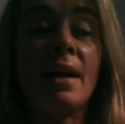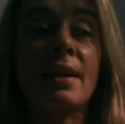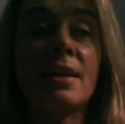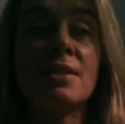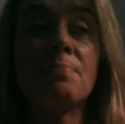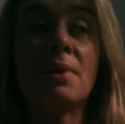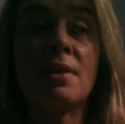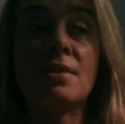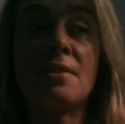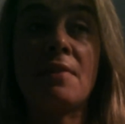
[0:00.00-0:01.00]
guess
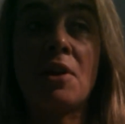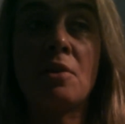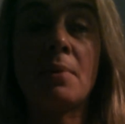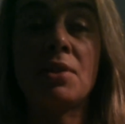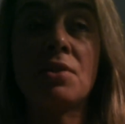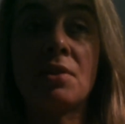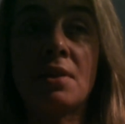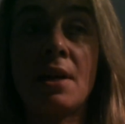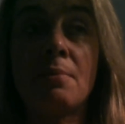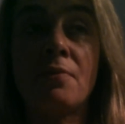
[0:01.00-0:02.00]
because of the Valium I took the
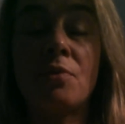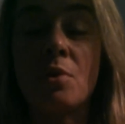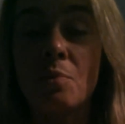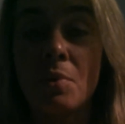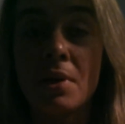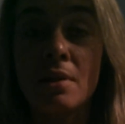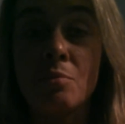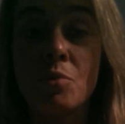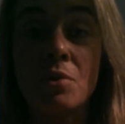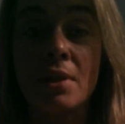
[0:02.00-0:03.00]
night before and one in the
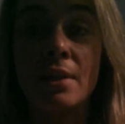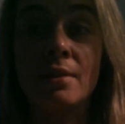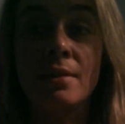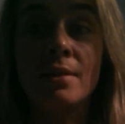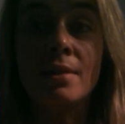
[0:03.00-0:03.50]
morning,